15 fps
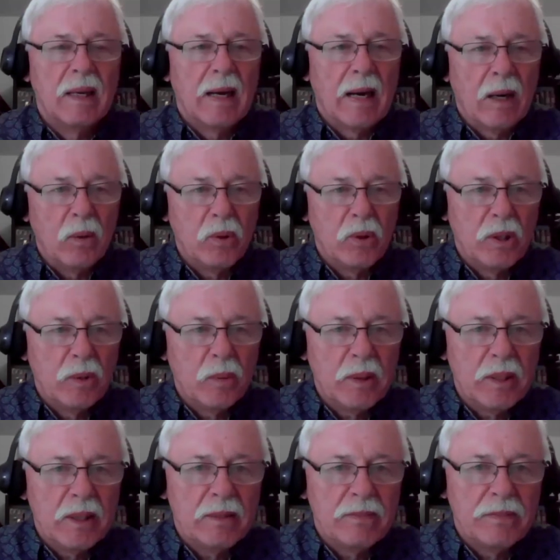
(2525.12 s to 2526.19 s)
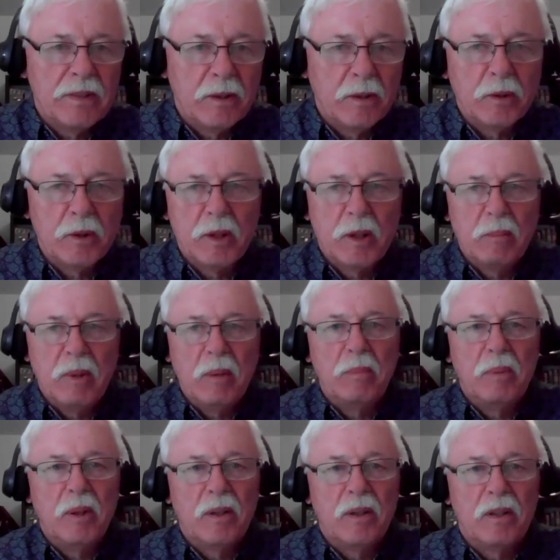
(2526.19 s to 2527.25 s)
How good would it feel to be
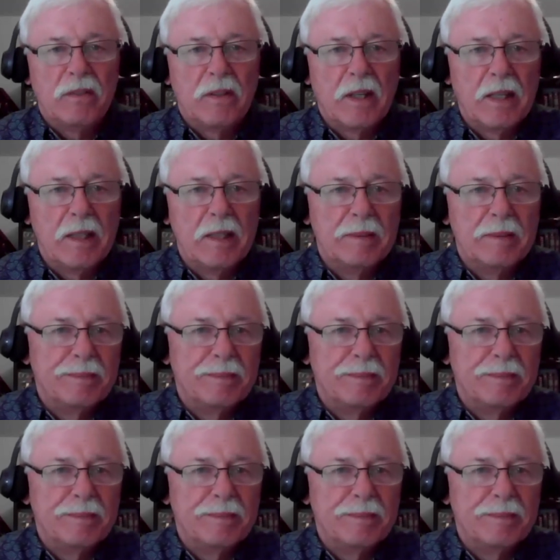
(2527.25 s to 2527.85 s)
purified?